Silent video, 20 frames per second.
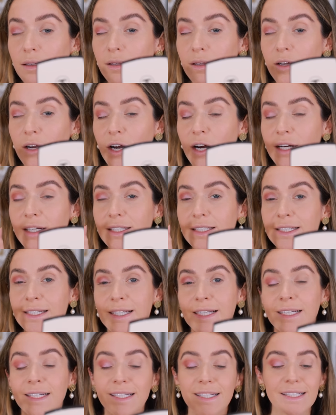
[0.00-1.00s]
There are
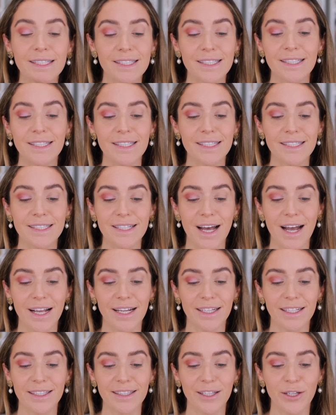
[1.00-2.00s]
teeny, teeny,
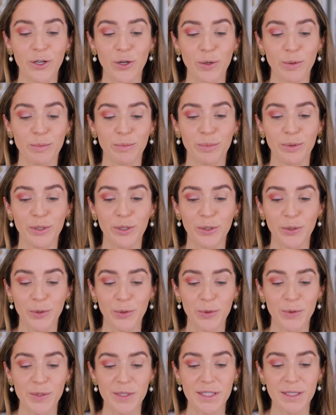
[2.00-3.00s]
tiny little
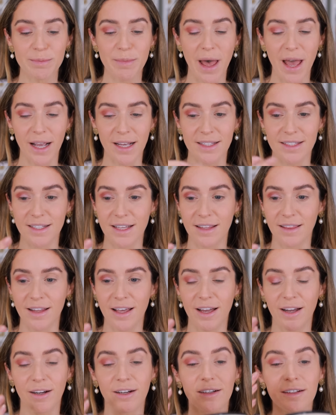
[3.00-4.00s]
blue specks in
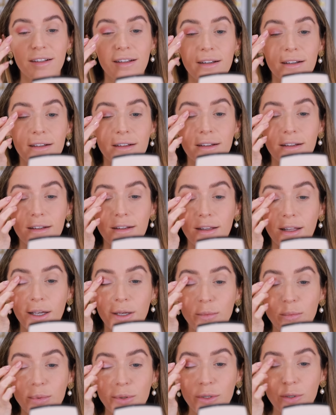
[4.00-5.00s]
there,
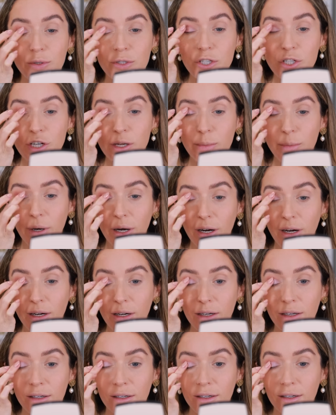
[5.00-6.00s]
like blue shimmer.